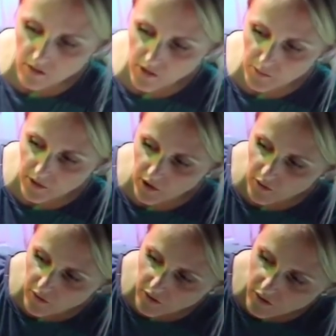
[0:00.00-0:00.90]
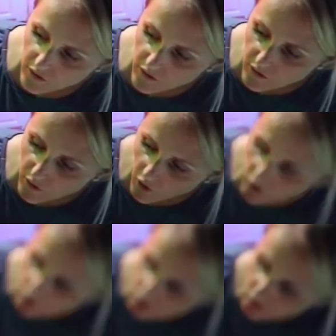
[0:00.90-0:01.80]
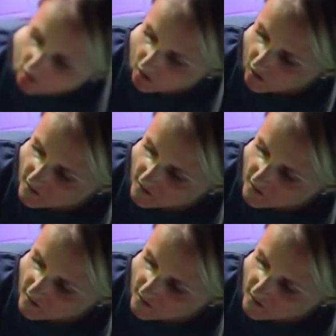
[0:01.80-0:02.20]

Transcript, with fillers: There we go. Oh, that was a good one. That